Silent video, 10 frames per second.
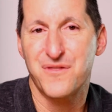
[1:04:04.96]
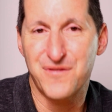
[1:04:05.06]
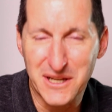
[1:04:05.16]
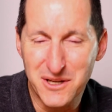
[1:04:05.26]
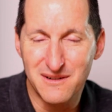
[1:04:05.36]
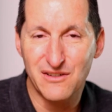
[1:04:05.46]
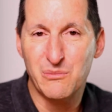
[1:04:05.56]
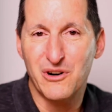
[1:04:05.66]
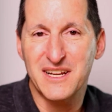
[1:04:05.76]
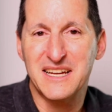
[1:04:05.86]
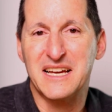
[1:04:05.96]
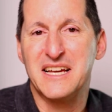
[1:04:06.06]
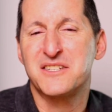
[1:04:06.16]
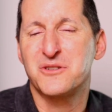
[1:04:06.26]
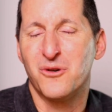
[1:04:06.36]
Thank you, everybody.
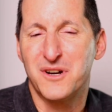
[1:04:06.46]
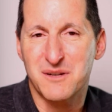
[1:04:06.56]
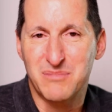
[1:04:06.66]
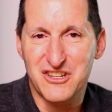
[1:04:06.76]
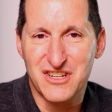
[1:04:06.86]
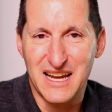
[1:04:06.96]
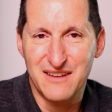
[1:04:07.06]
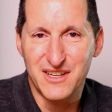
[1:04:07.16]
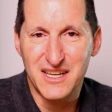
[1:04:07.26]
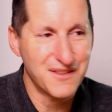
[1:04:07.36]
It's always a pleasure to have you here.